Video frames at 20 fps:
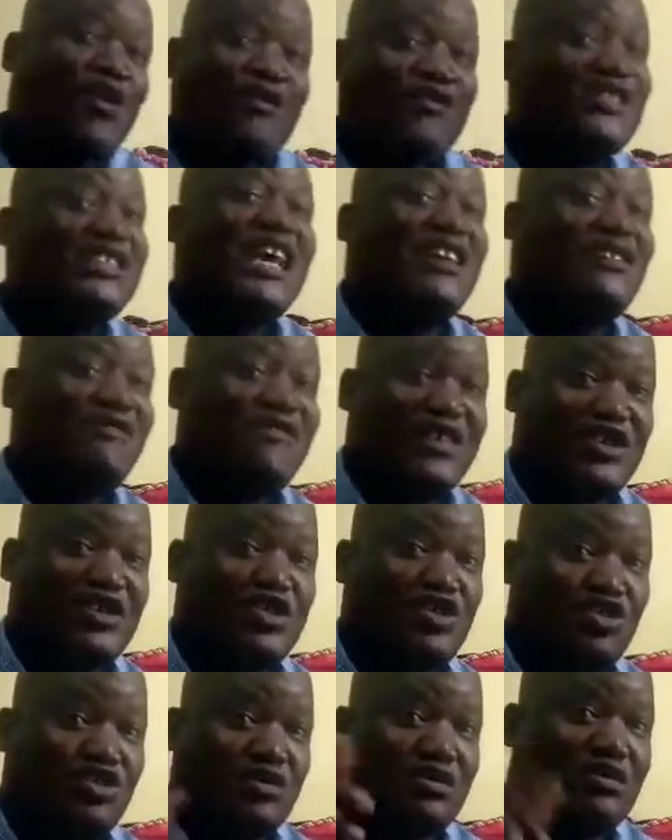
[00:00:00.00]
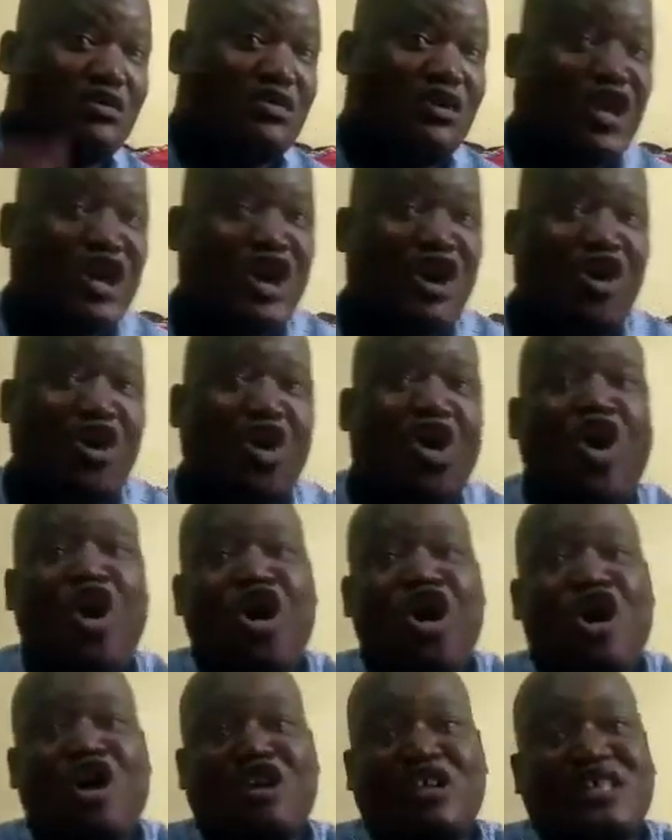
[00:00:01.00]
of salvation.
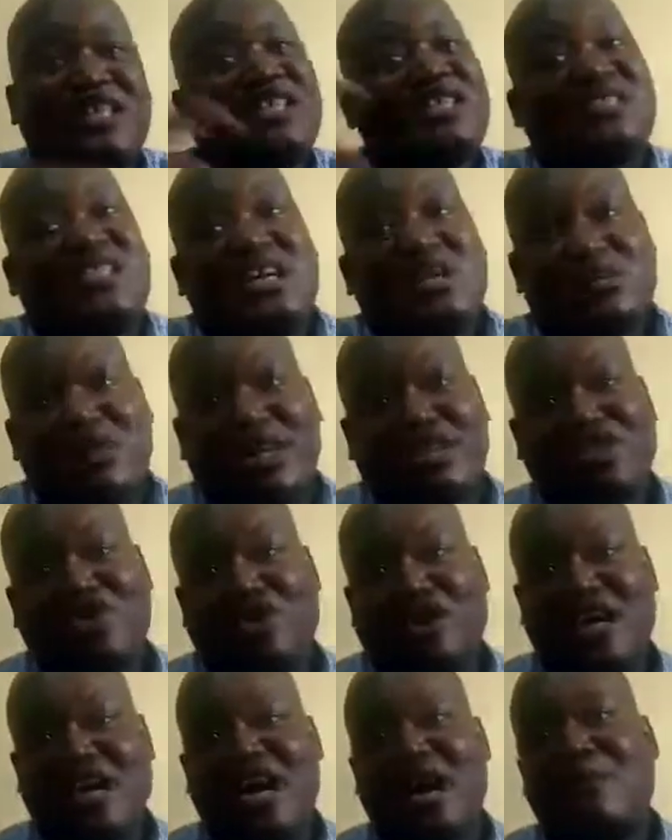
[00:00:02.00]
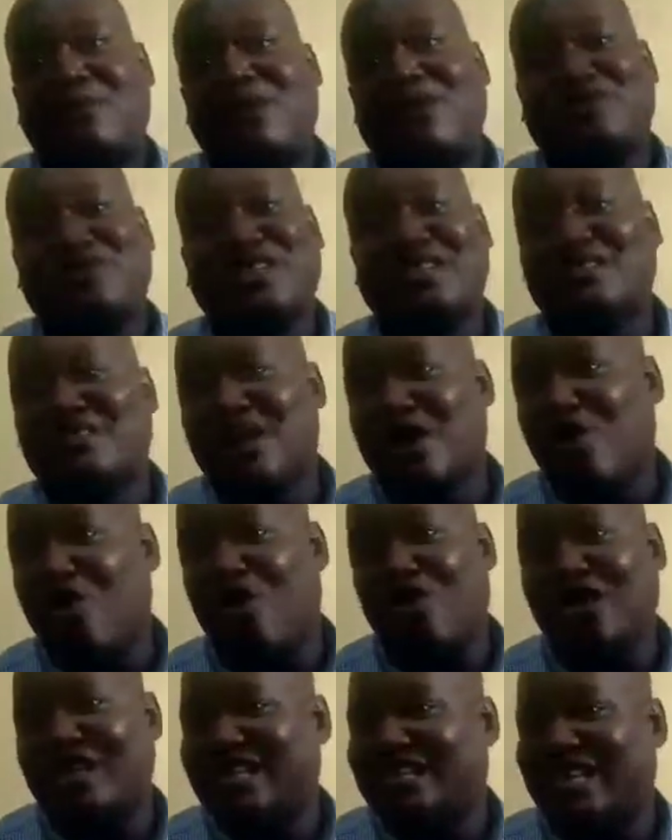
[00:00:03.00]
All this that we are talking about in the
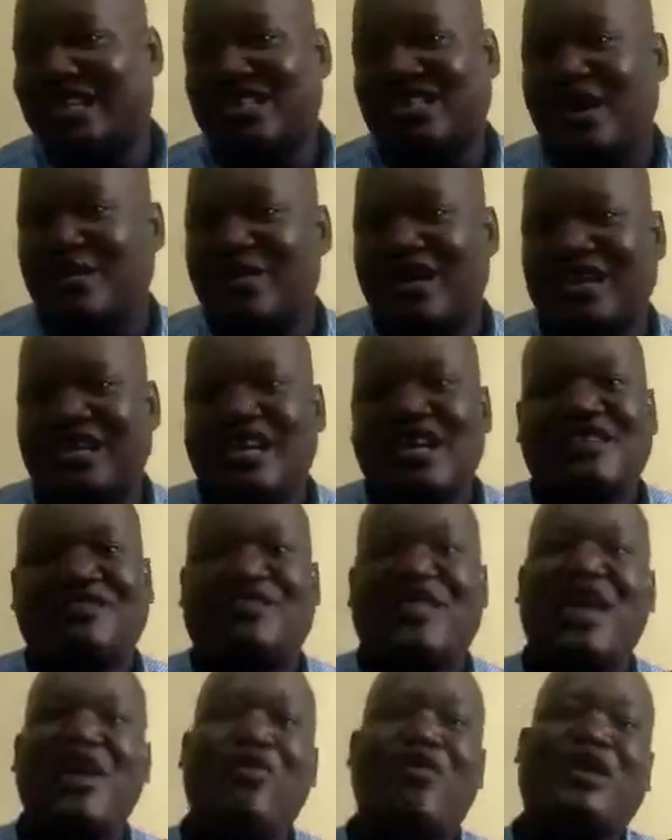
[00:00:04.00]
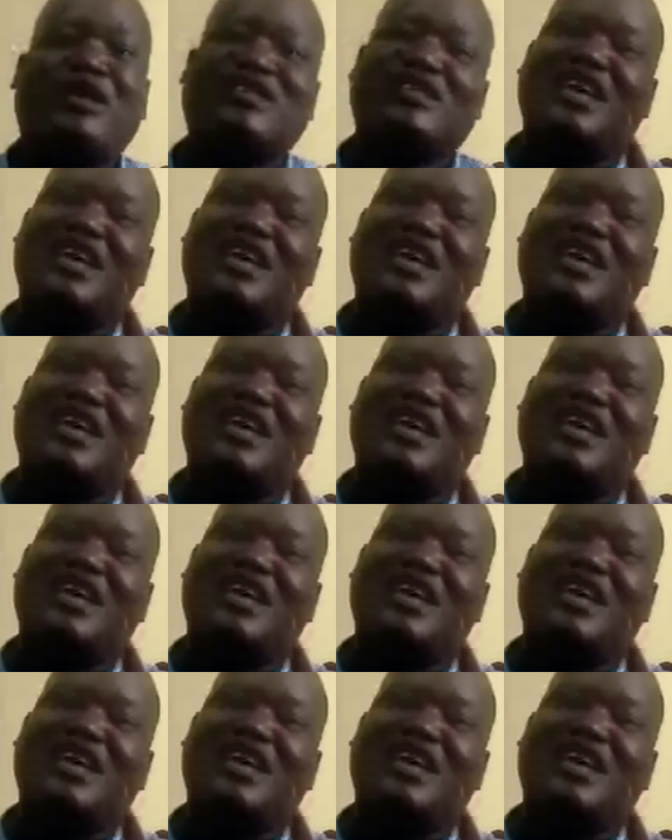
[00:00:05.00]
Old Testament, they were